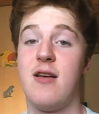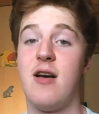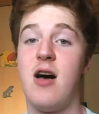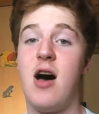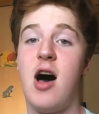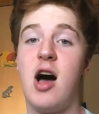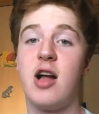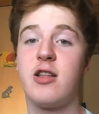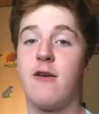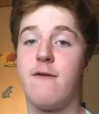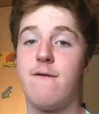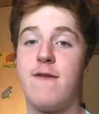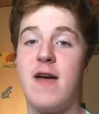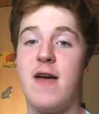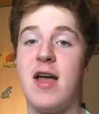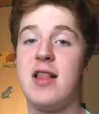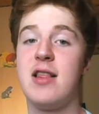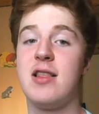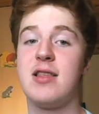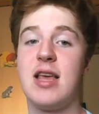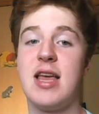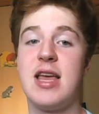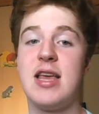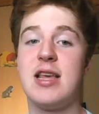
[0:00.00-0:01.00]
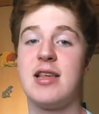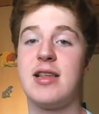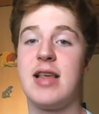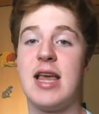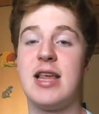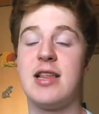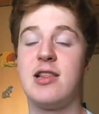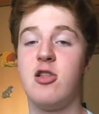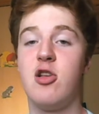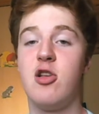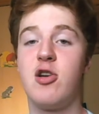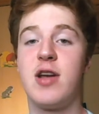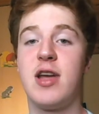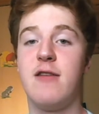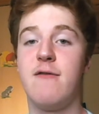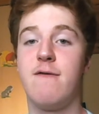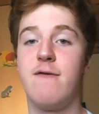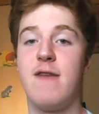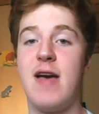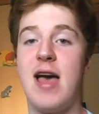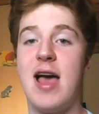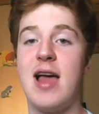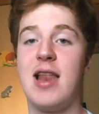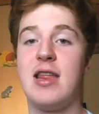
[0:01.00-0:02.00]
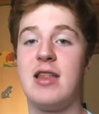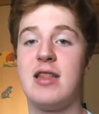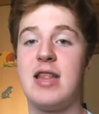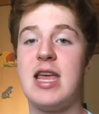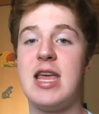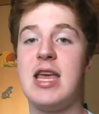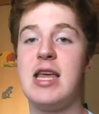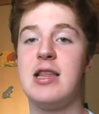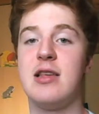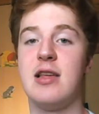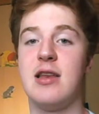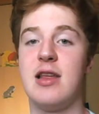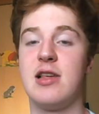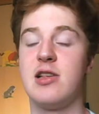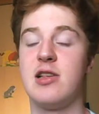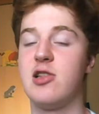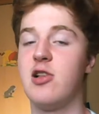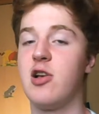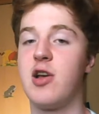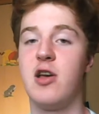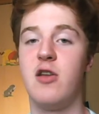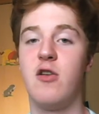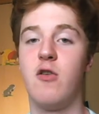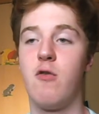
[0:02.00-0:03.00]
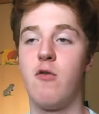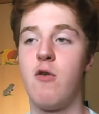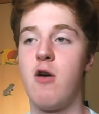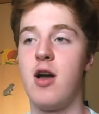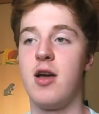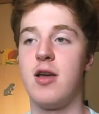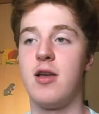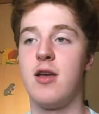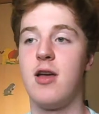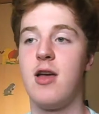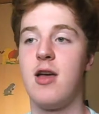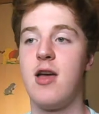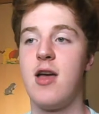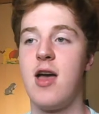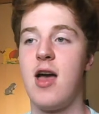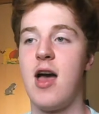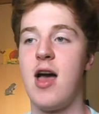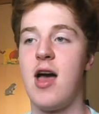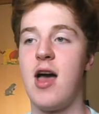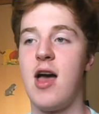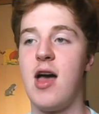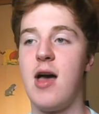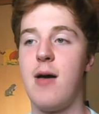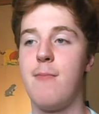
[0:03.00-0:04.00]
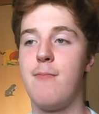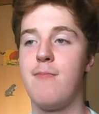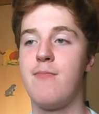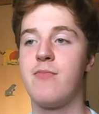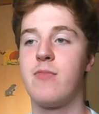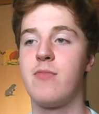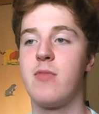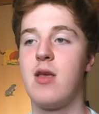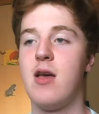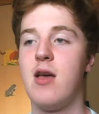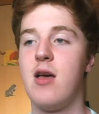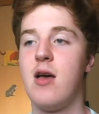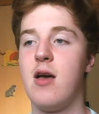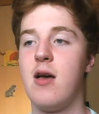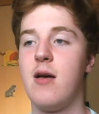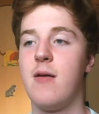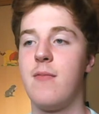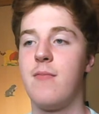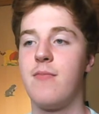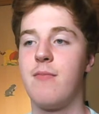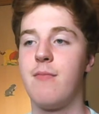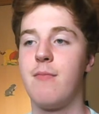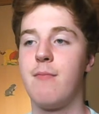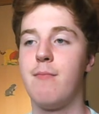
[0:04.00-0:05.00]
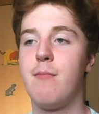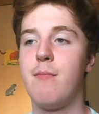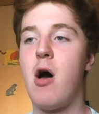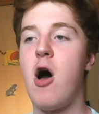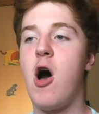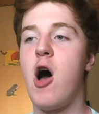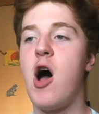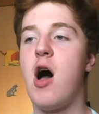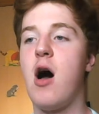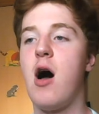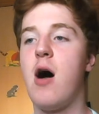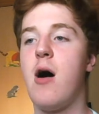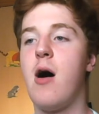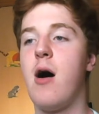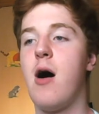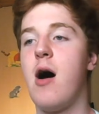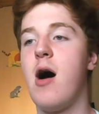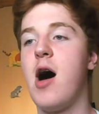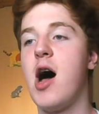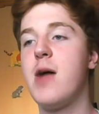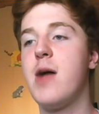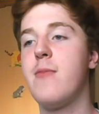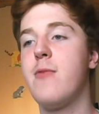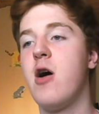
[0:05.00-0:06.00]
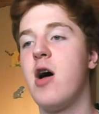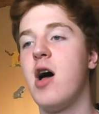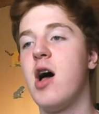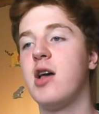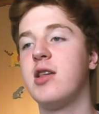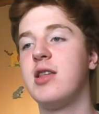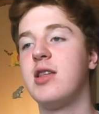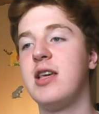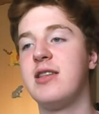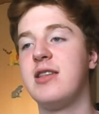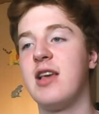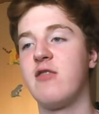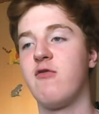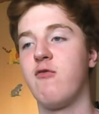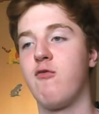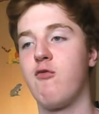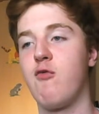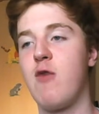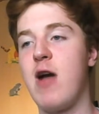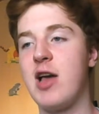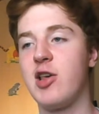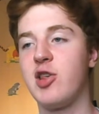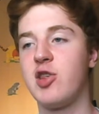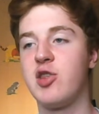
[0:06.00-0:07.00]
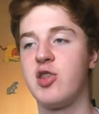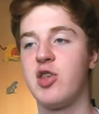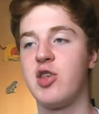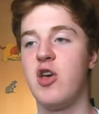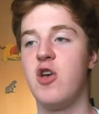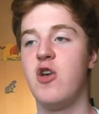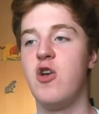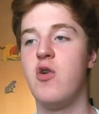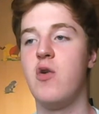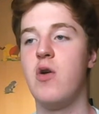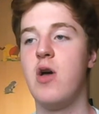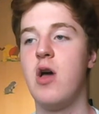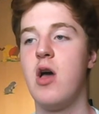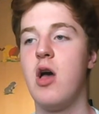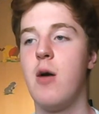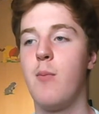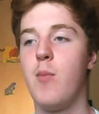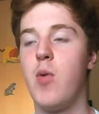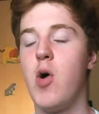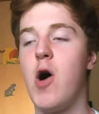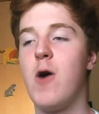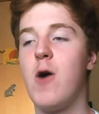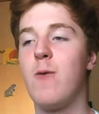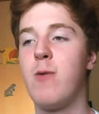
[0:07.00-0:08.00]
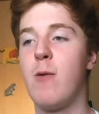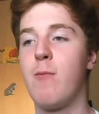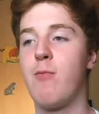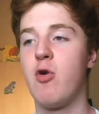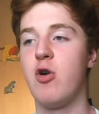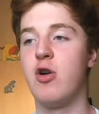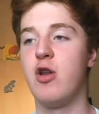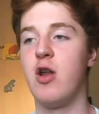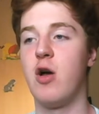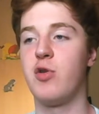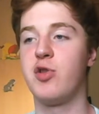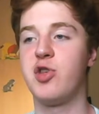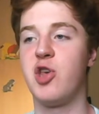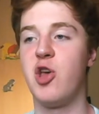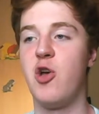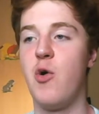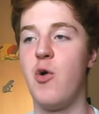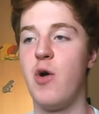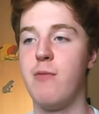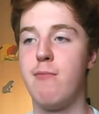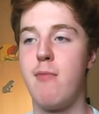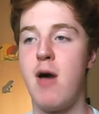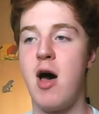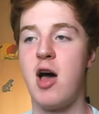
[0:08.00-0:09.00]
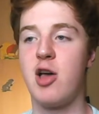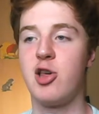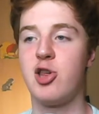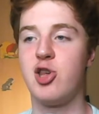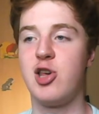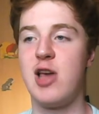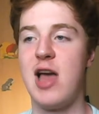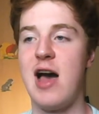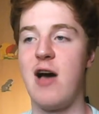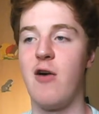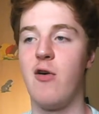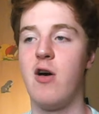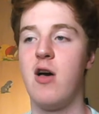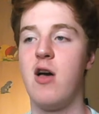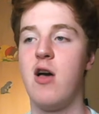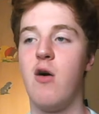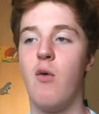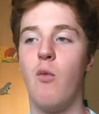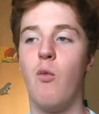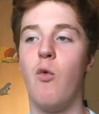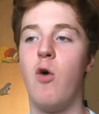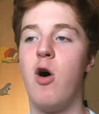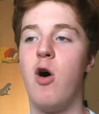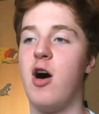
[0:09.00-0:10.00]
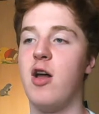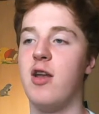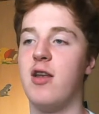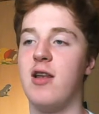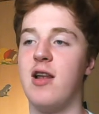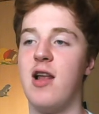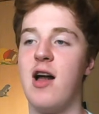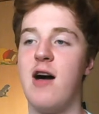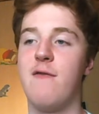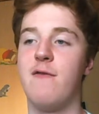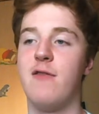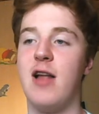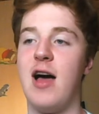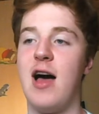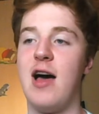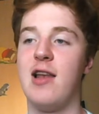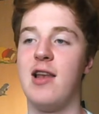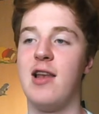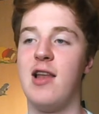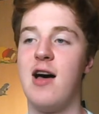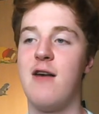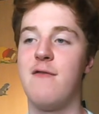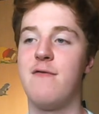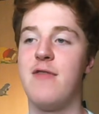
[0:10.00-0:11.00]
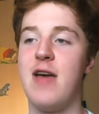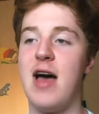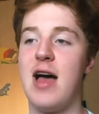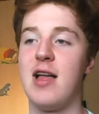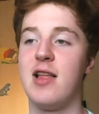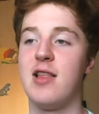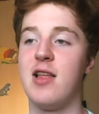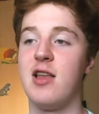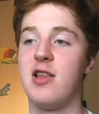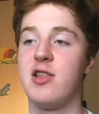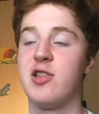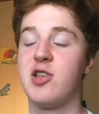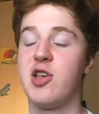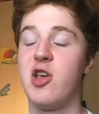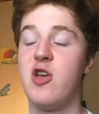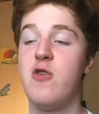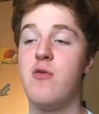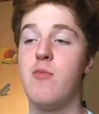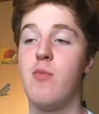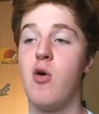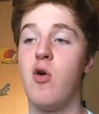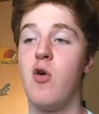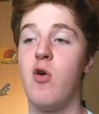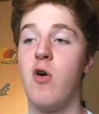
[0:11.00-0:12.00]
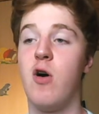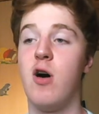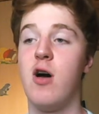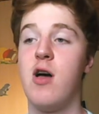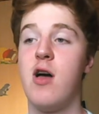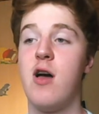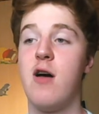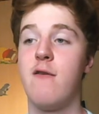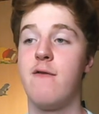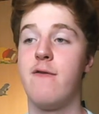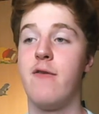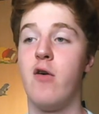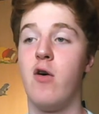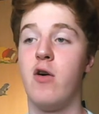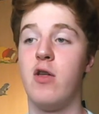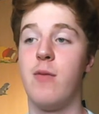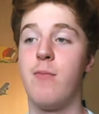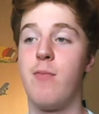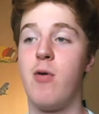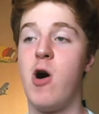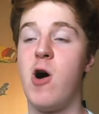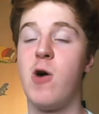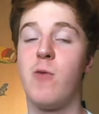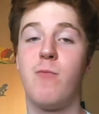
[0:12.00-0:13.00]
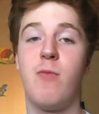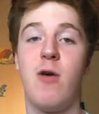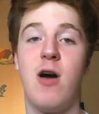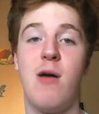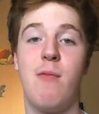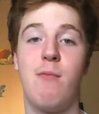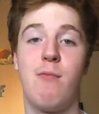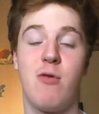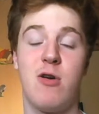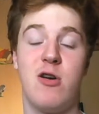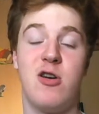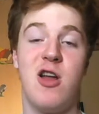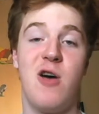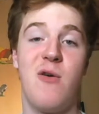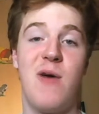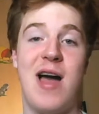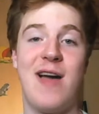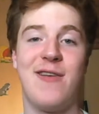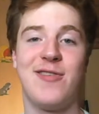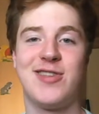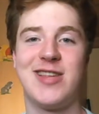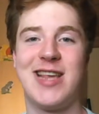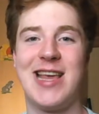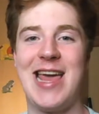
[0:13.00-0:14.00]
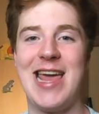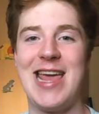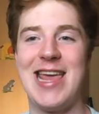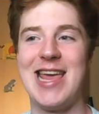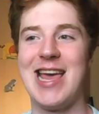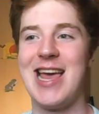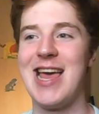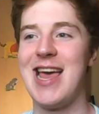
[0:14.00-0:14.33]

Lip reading: our defence is looking fairly decent. It's looking all right. I'm a Hersey says Rash 2, Pogba Bruno 2, and Martial 1. Love that. And 2 more for the Pogba and Bruno FC.